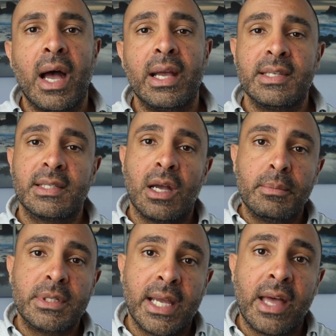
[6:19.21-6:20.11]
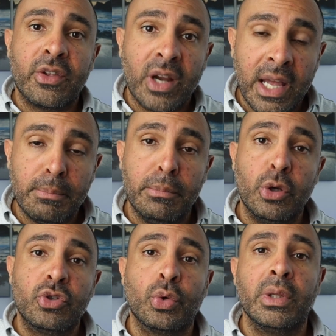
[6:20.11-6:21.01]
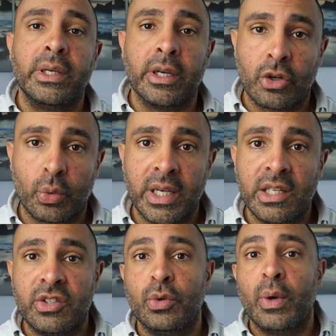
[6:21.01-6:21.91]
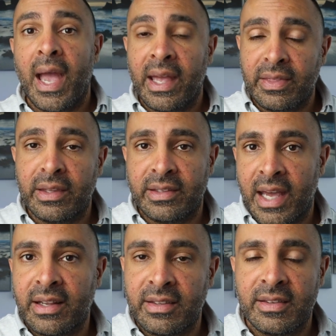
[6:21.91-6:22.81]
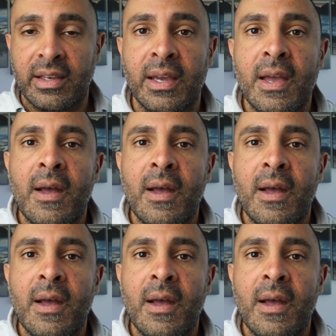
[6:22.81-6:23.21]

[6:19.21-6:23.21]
is come together and mutually agree to end the tenancy.